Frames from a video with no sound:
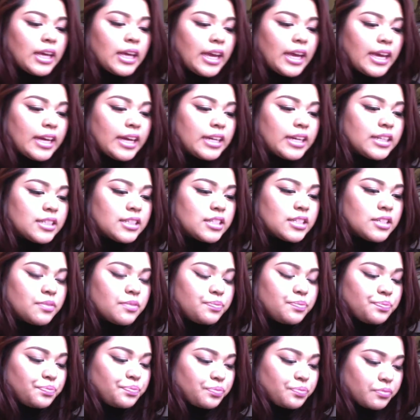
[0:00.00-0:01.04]
And
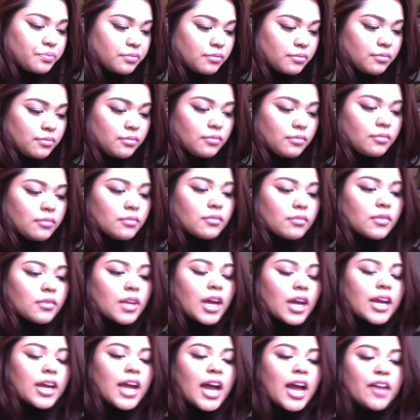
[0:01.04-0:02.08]

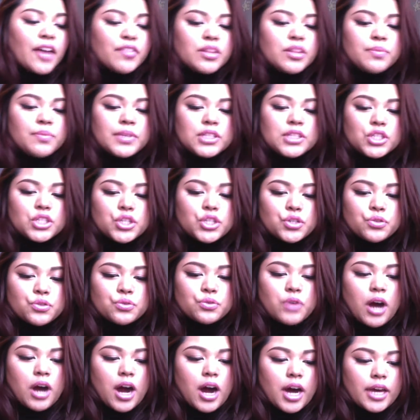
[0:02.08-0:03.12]
I have them in two
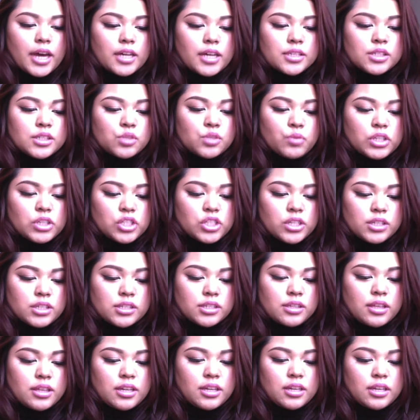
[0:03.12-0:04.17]
kinds, which
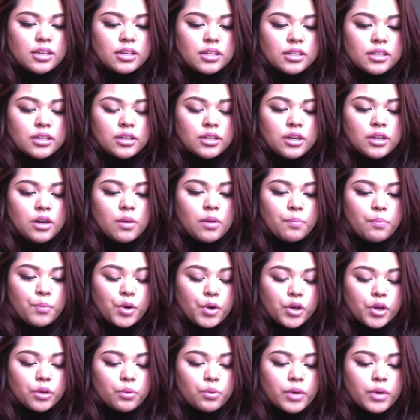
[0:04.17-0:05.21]
is the
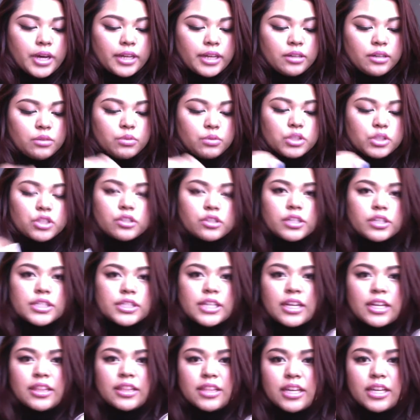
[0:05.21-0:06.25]
pearl one, which looks
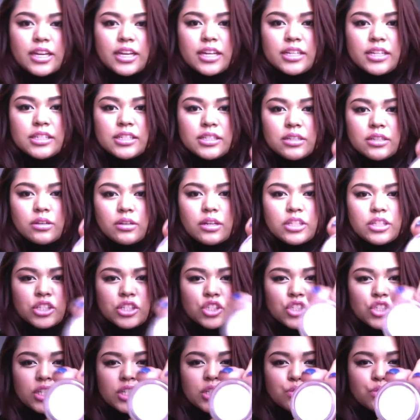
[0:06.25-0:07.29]
like this. It's
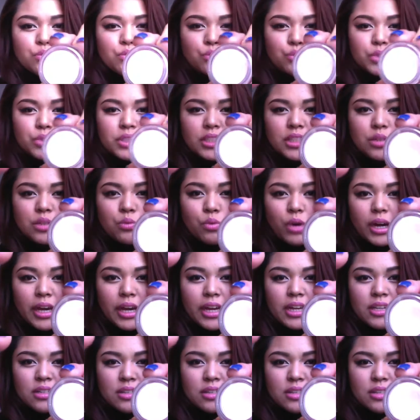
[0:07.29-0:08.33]
just really white,